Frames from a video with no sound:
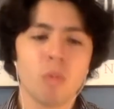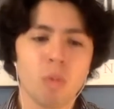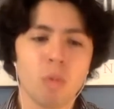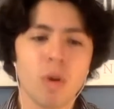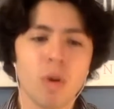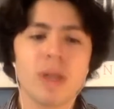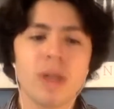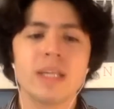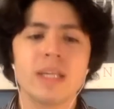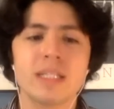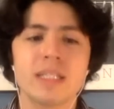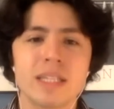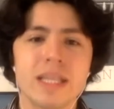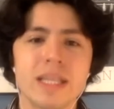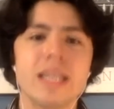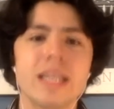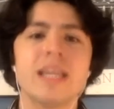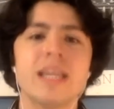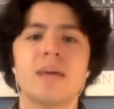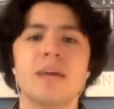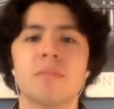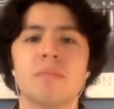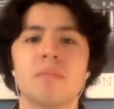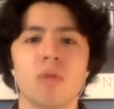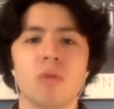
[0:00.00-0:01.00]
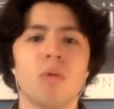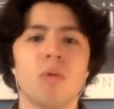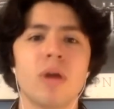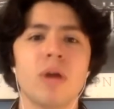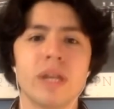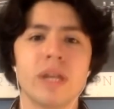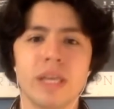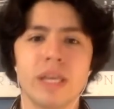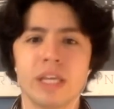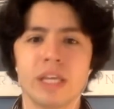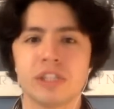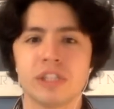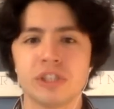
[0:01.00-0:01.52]
what is the number
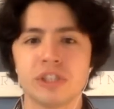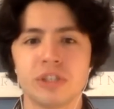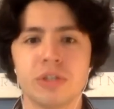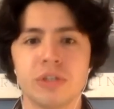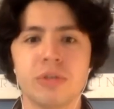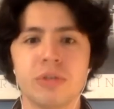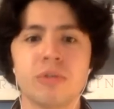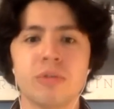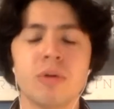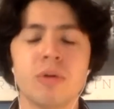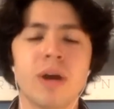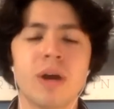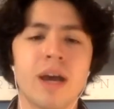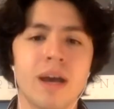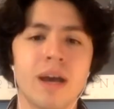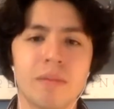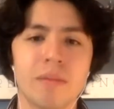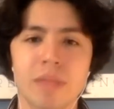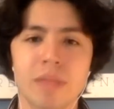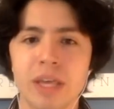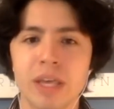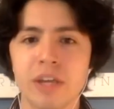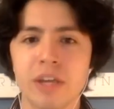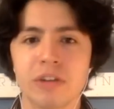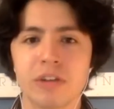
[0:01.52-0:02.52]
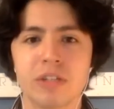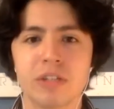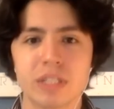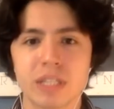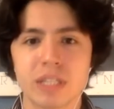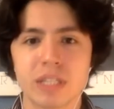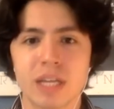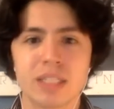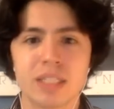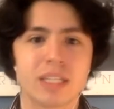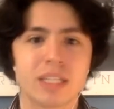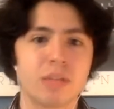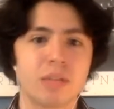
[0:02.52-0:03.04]
one issue that you're
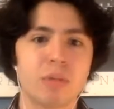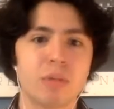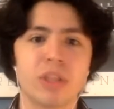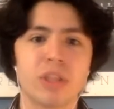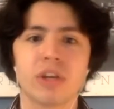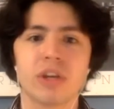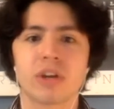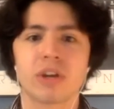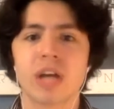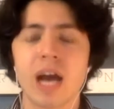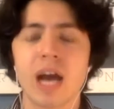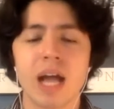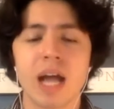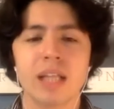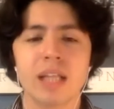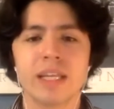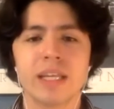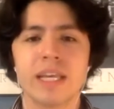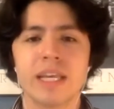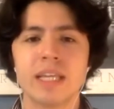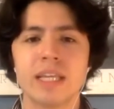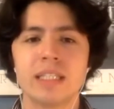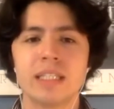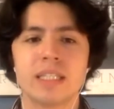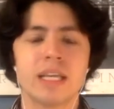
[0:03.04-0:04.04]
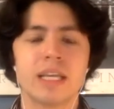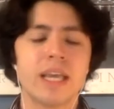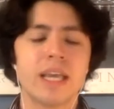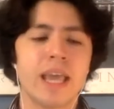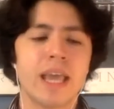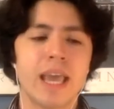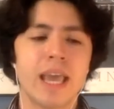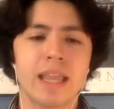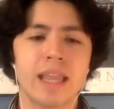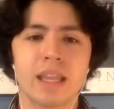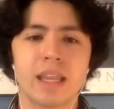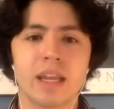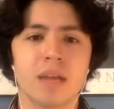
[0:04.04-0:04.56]
discussing with your colleagues
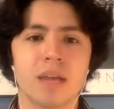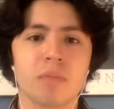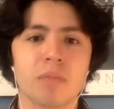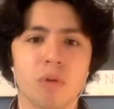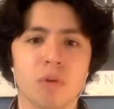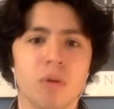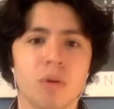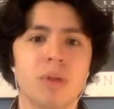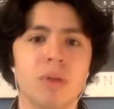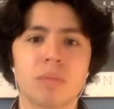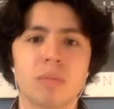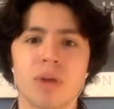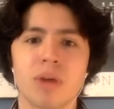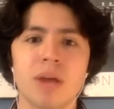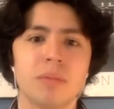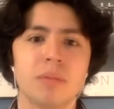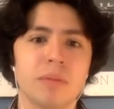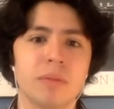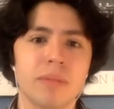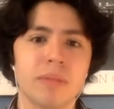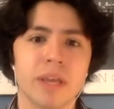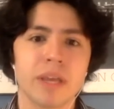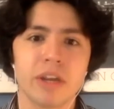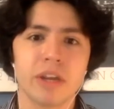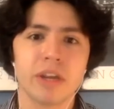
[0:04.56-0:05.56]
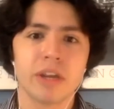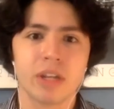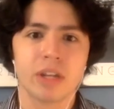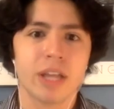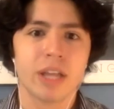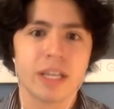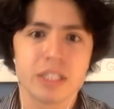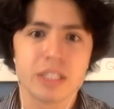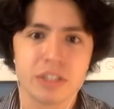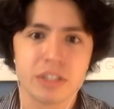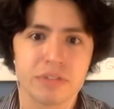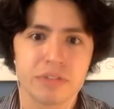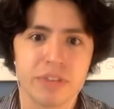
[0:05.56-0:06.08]
and the number one problem that your
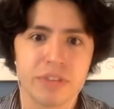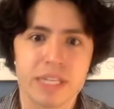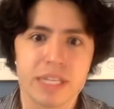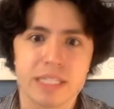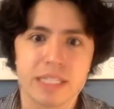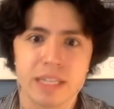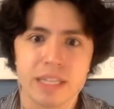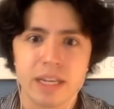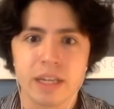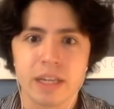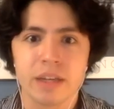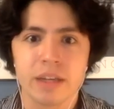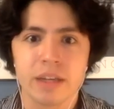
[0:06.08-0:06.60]
clients are facing?